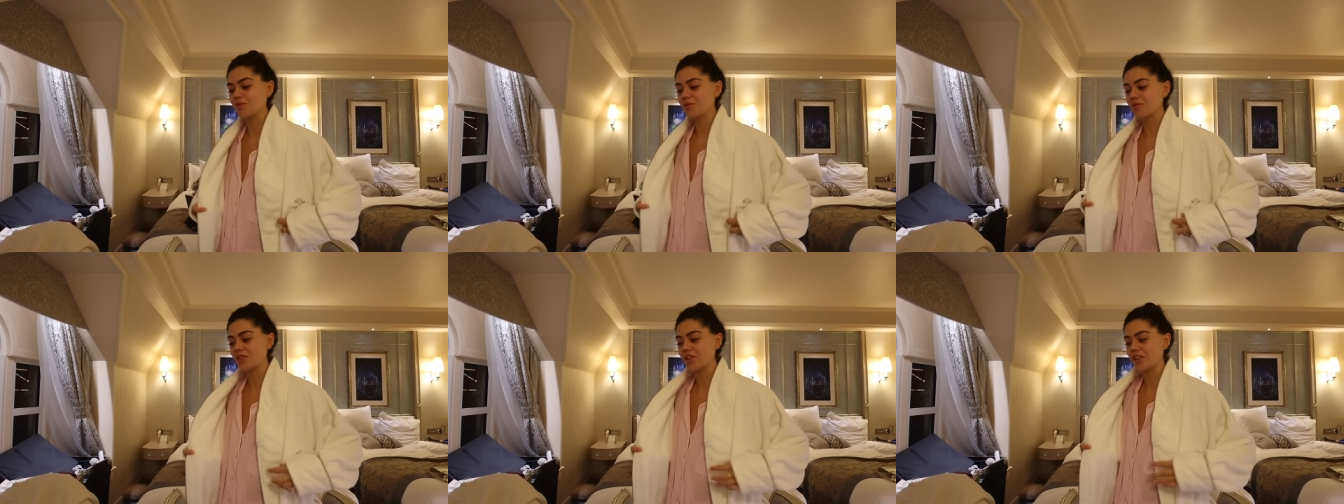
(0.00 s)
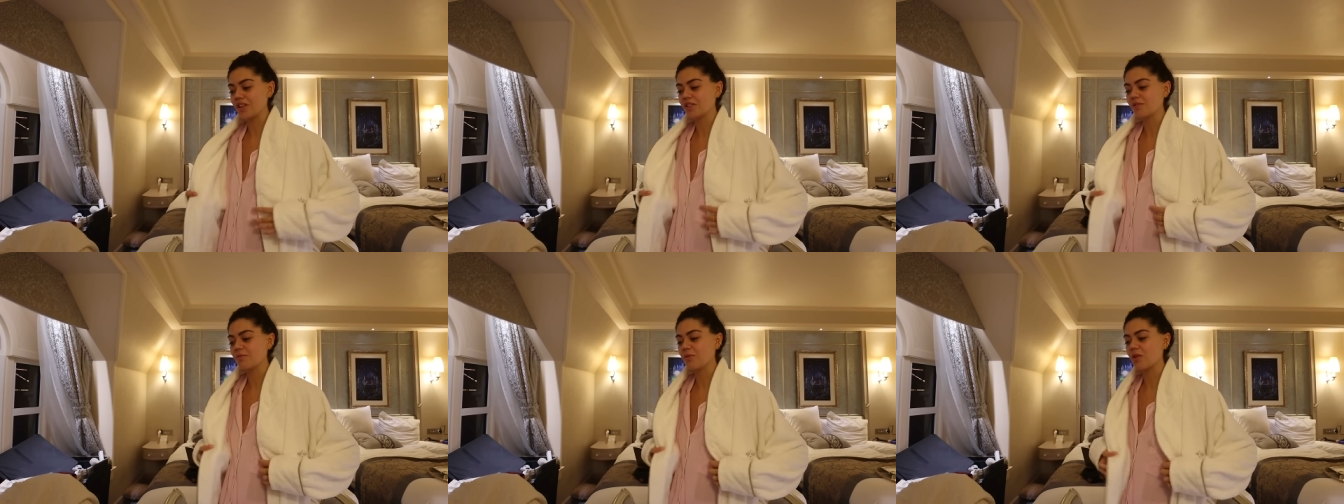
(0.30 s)
We'll do
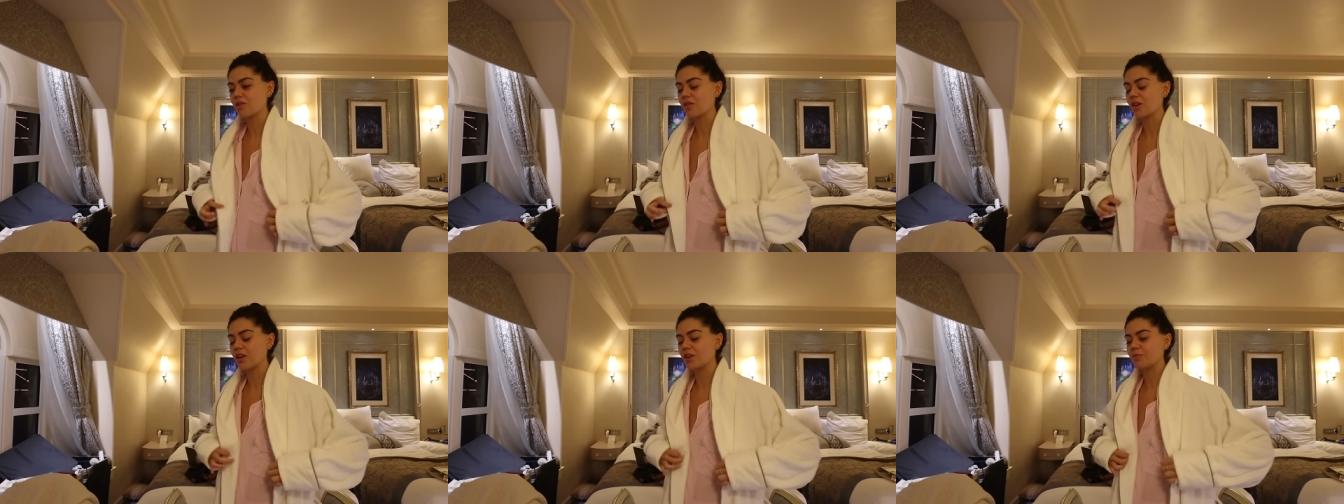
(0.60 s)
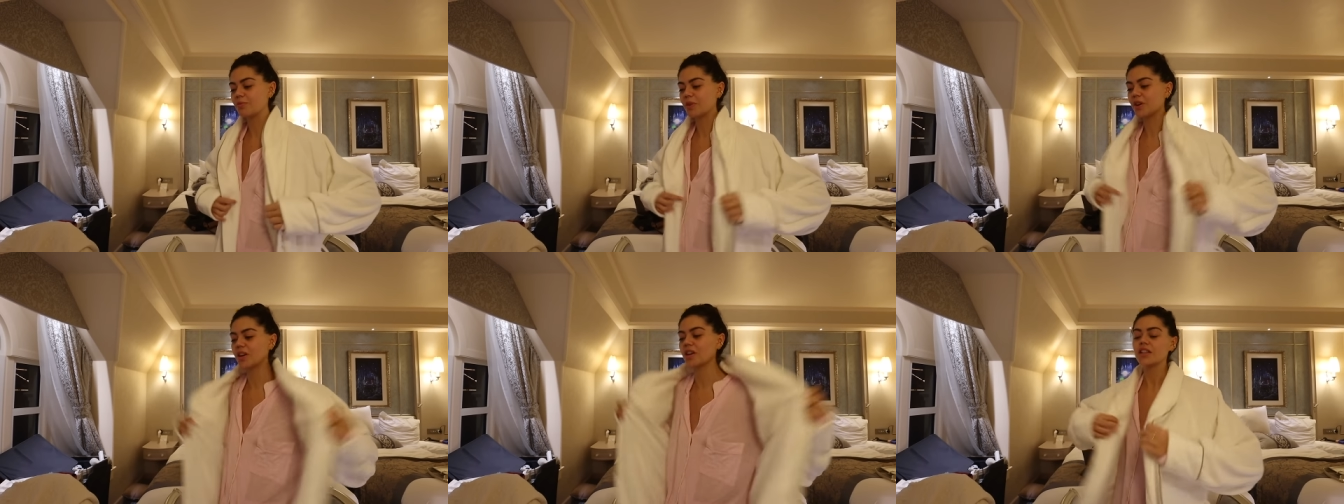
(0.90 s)
that tomorrow,
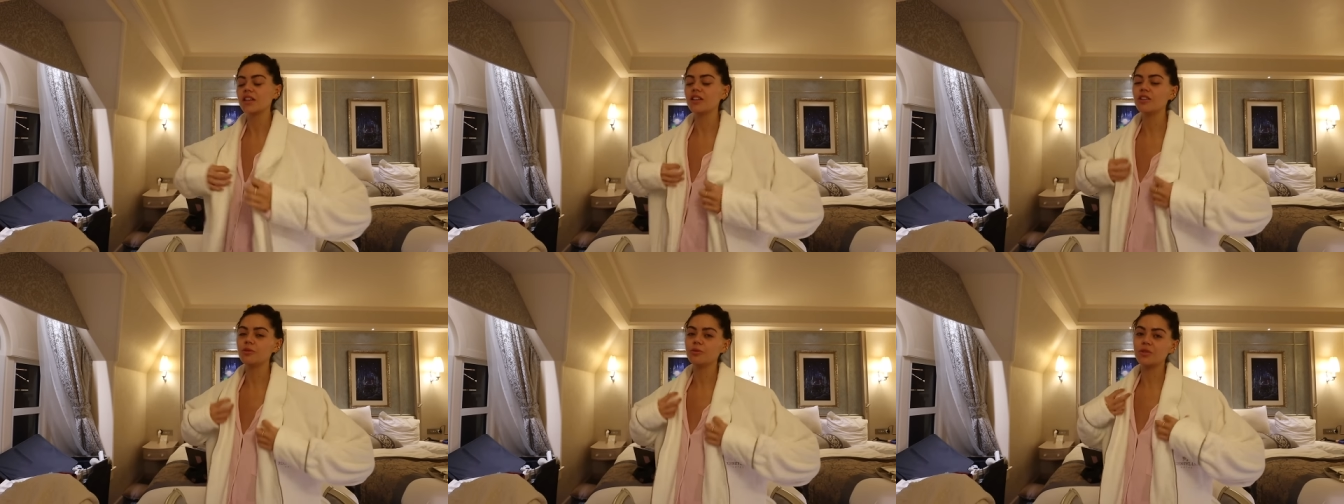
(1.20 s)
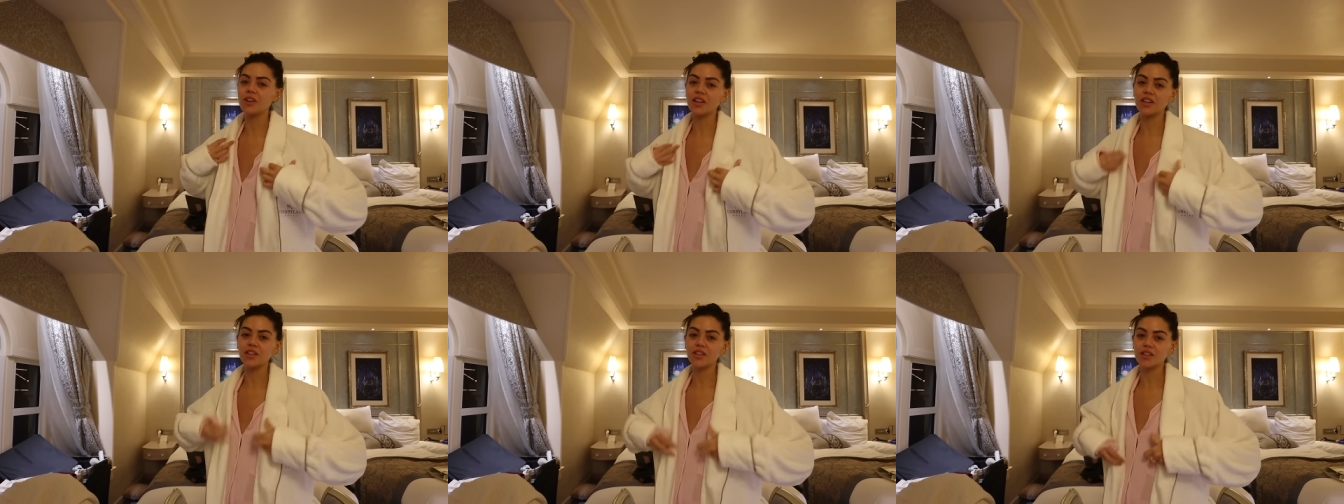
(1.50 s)
but the
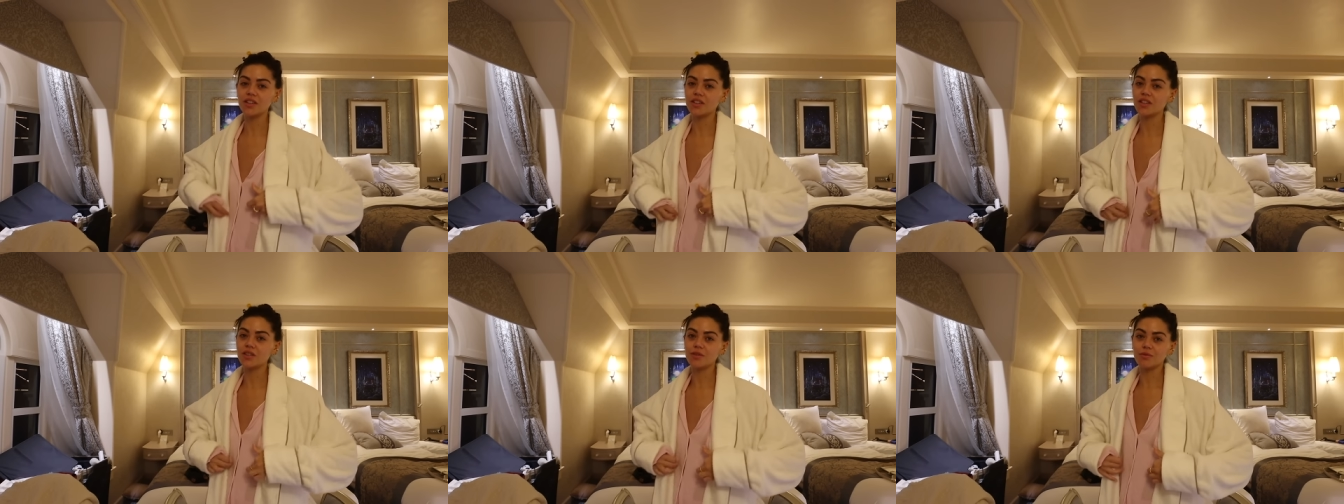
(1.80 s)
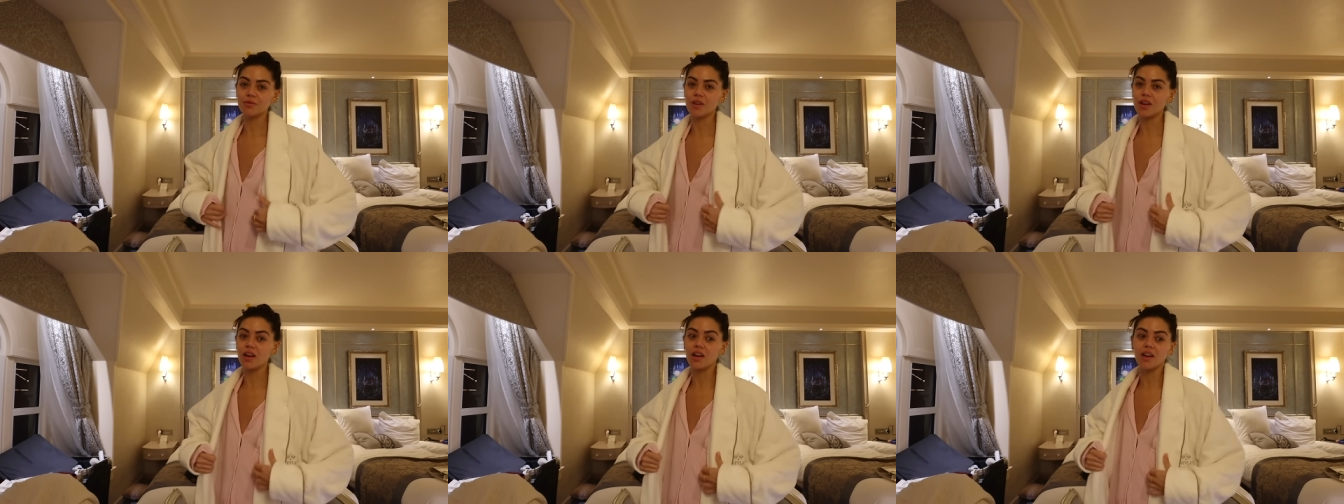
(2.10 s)
illuminations
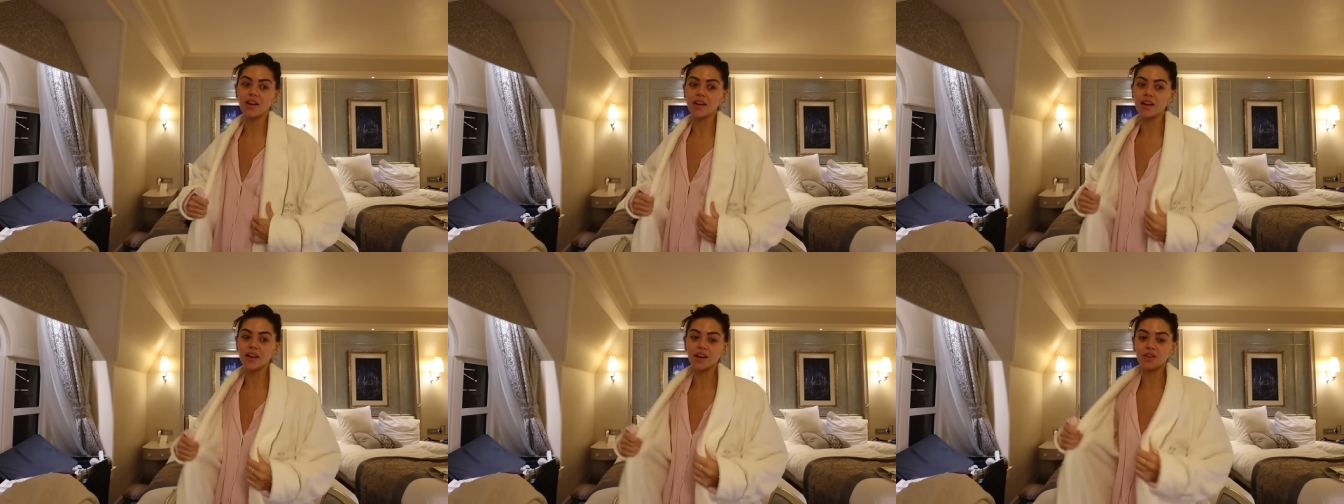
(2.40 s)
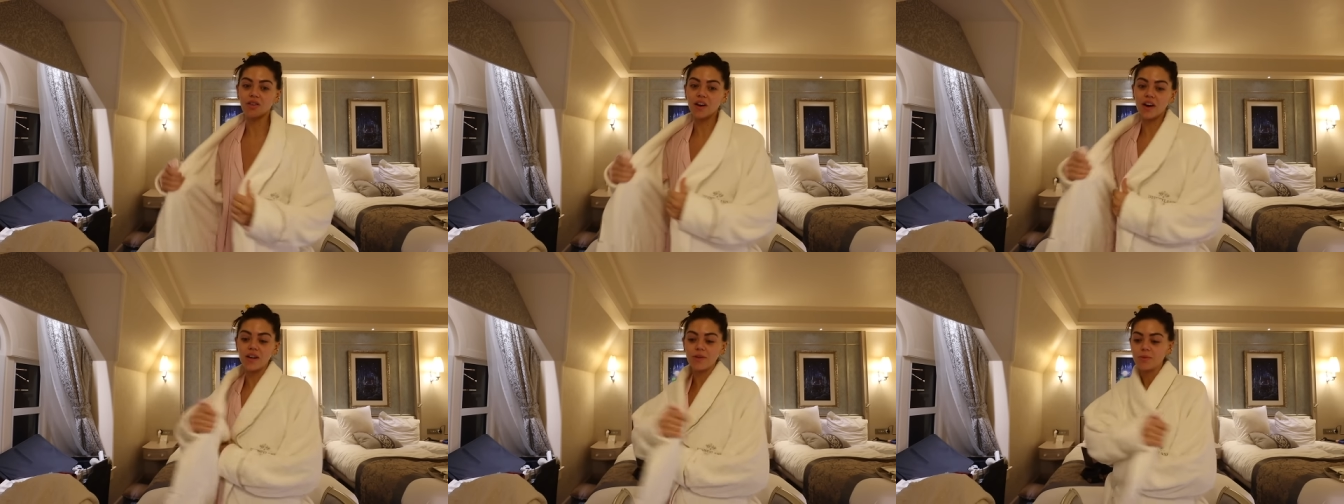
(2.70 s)
were
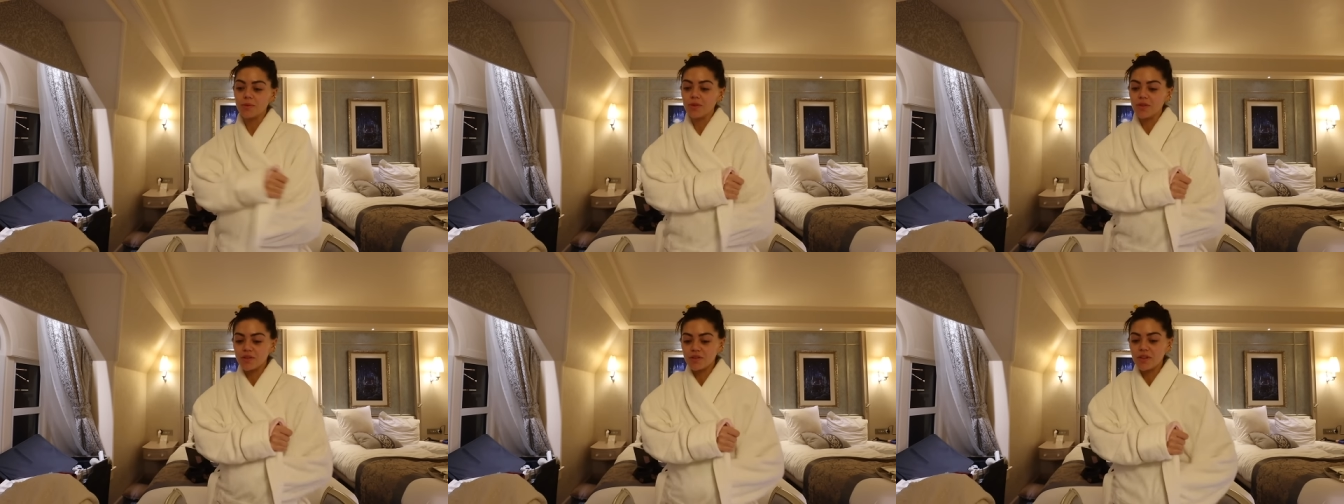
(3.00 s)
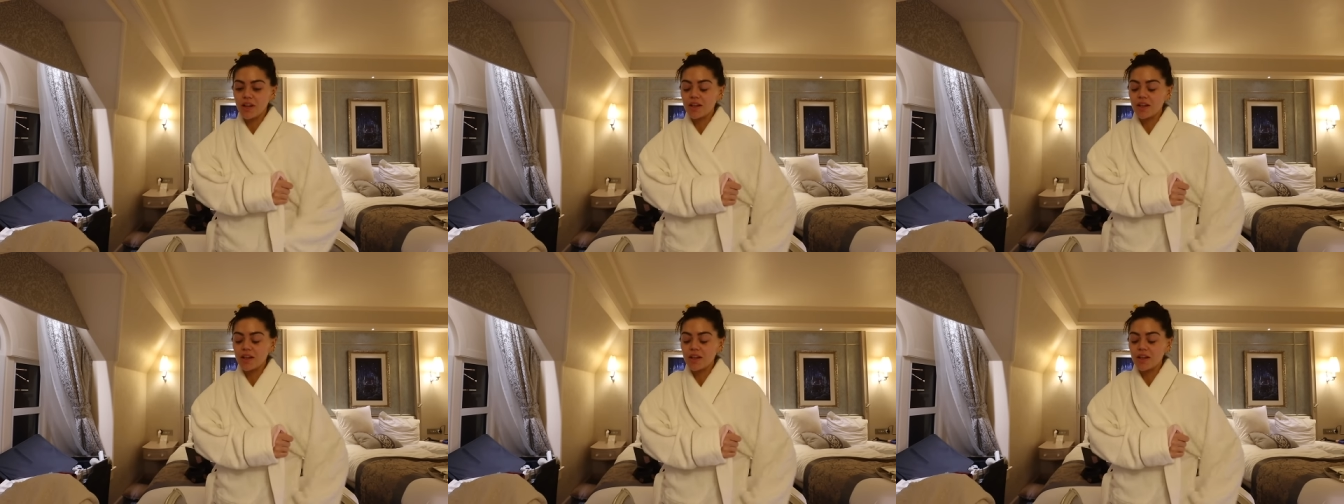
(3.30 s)
incredible.